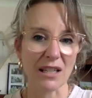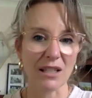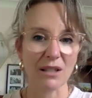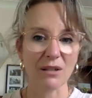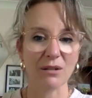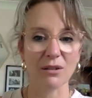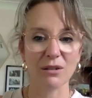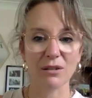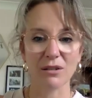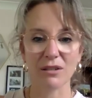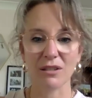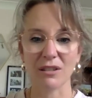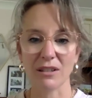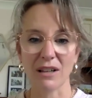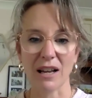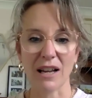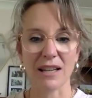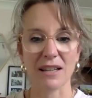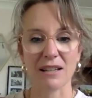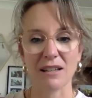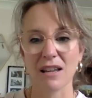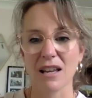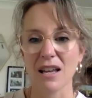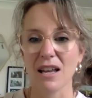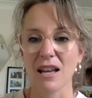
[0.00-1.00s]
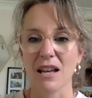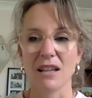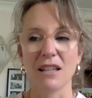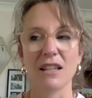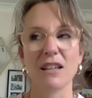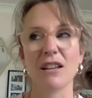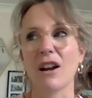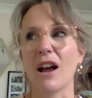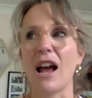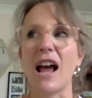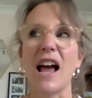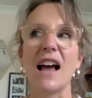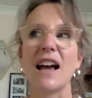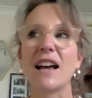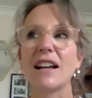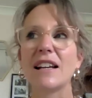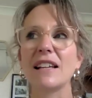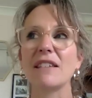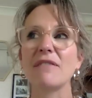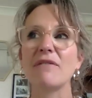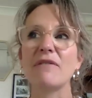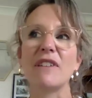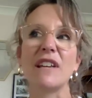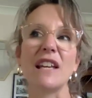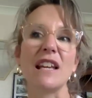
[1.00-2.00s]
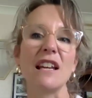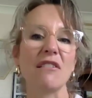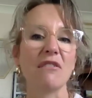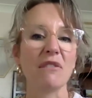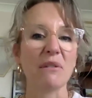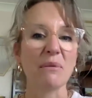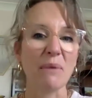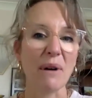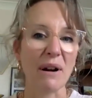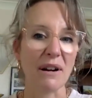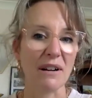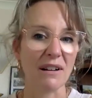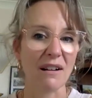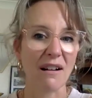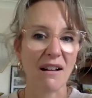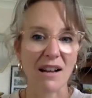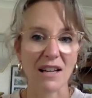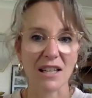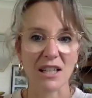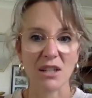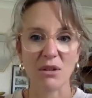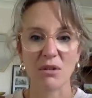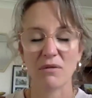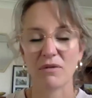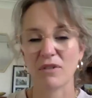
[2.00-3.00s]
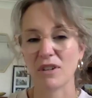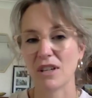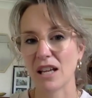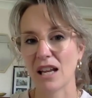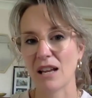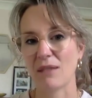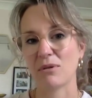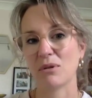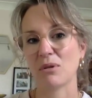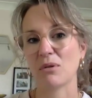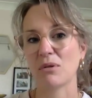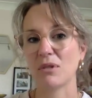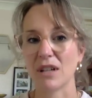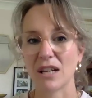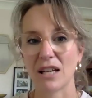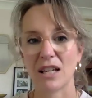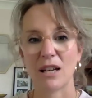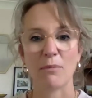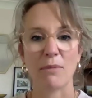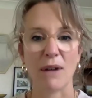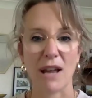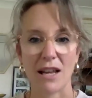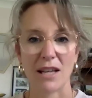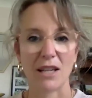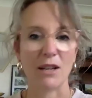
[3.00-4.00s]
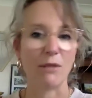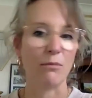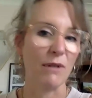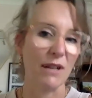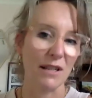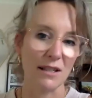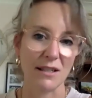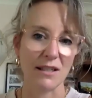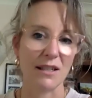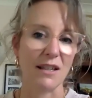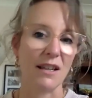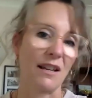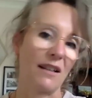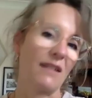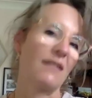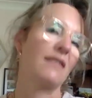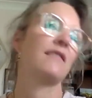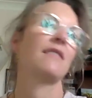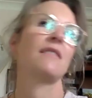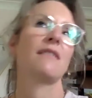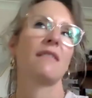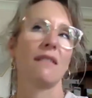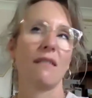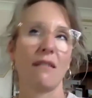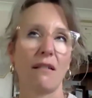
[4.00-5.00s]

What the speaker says: You'll look like, Auntie Vera won't like you if you keep talking about your business.